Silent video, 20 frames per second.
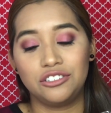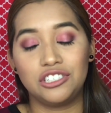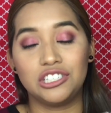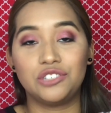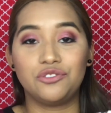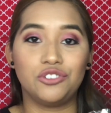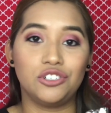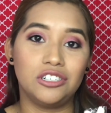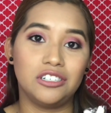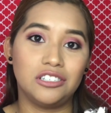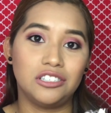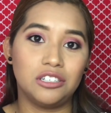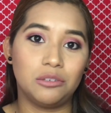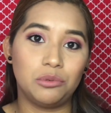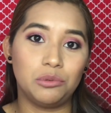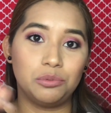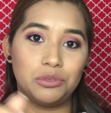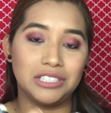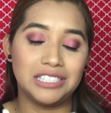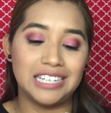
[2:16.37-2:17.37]
Just for
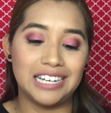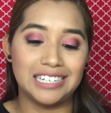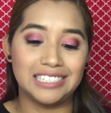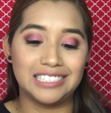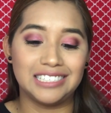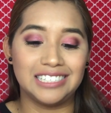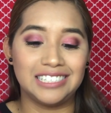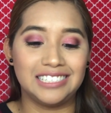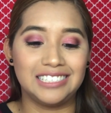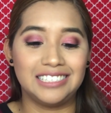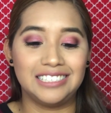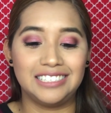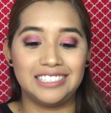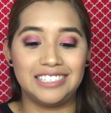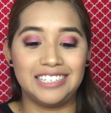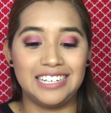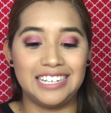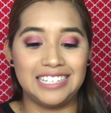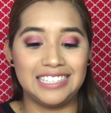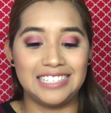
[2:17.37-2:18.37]
double protection,
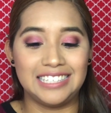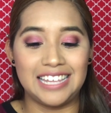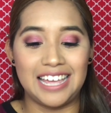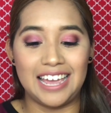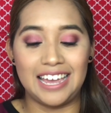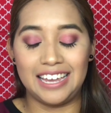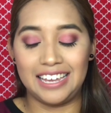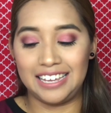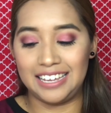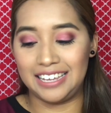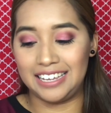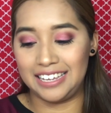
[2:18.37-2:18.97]
you can say.